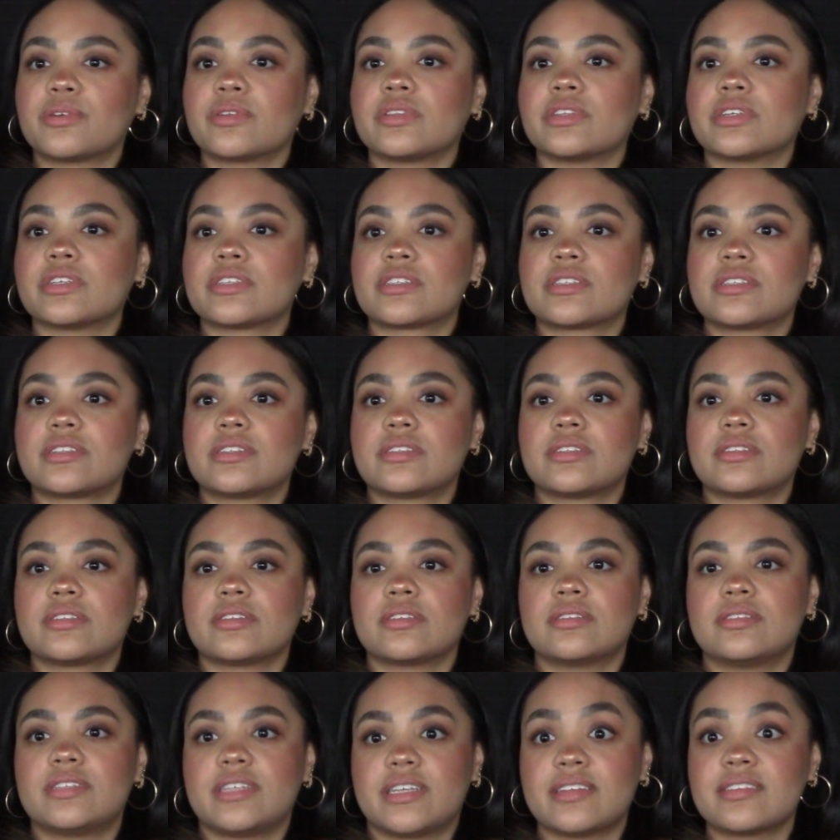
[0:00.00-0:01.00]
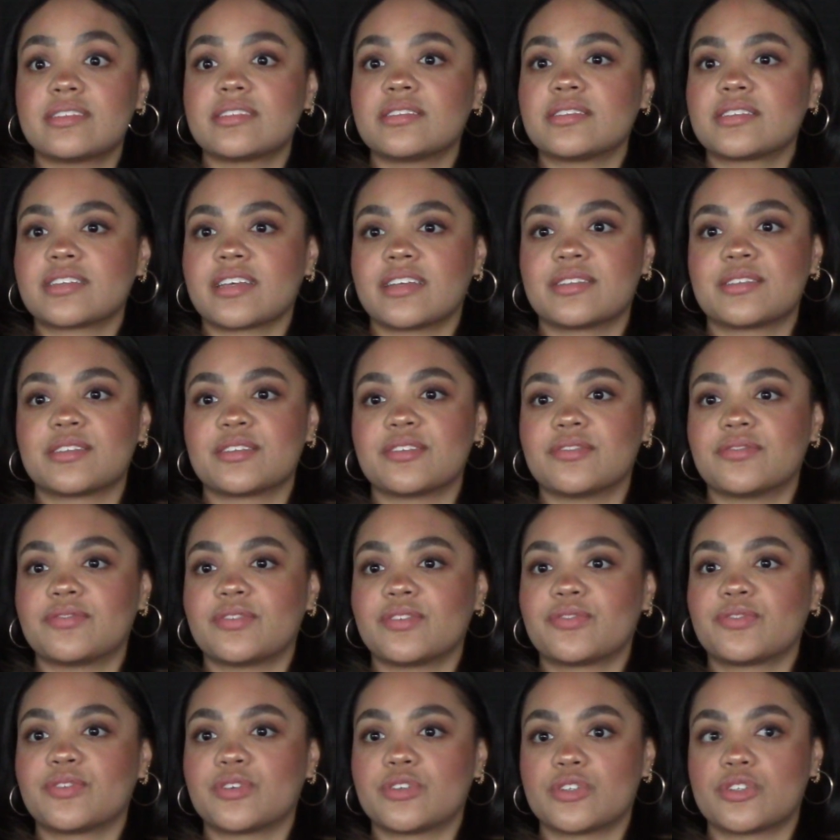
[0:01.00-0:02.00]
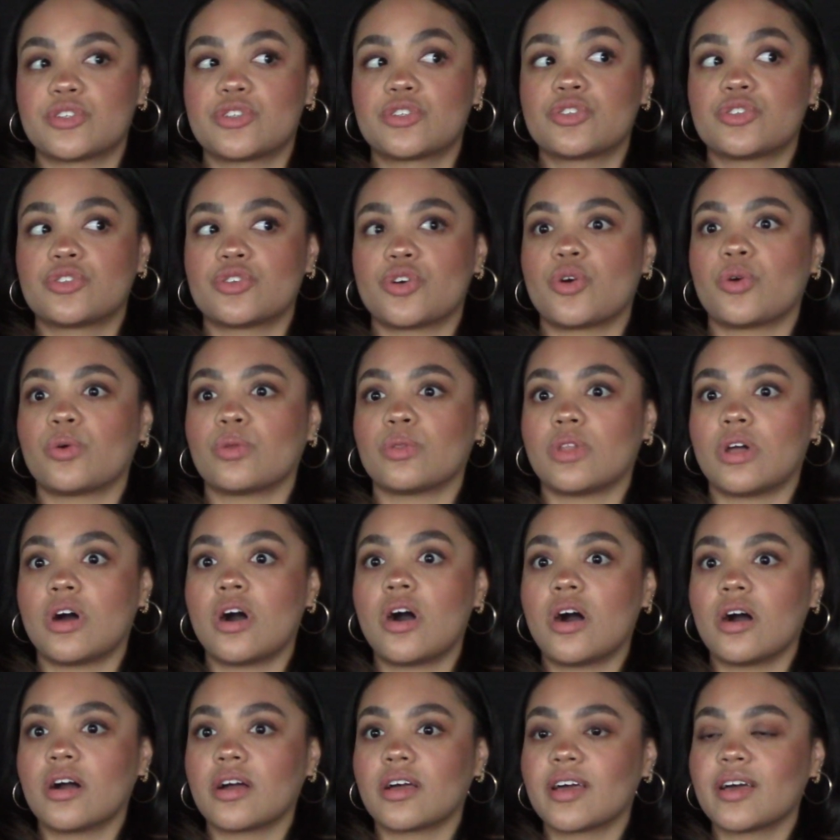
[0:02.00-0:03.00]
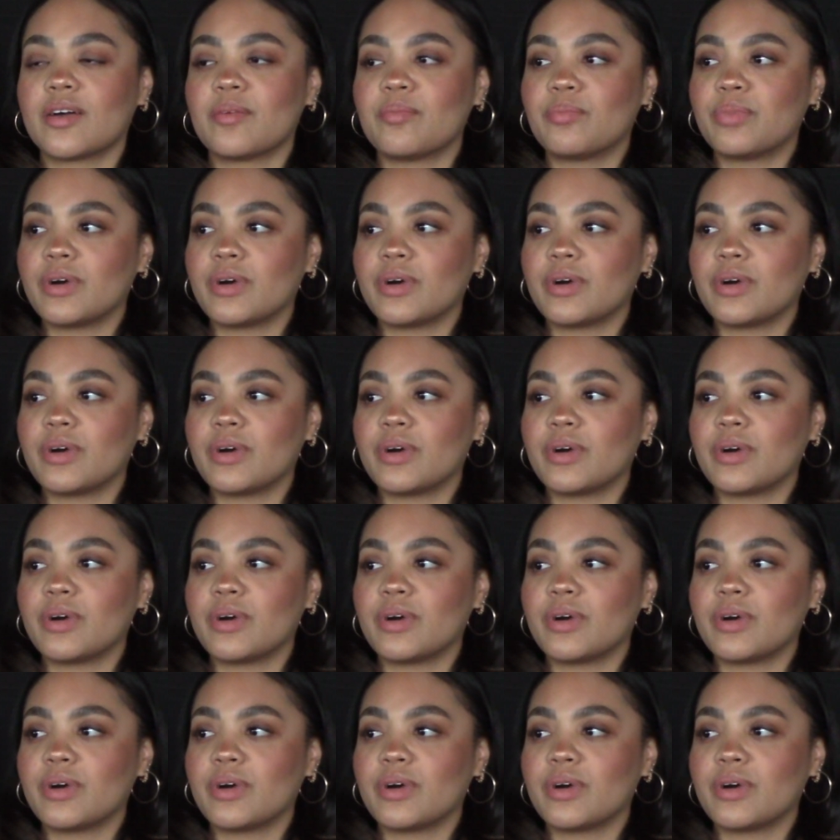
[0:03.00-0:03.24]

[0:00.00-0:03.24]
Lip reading: to this dance intensive for so long,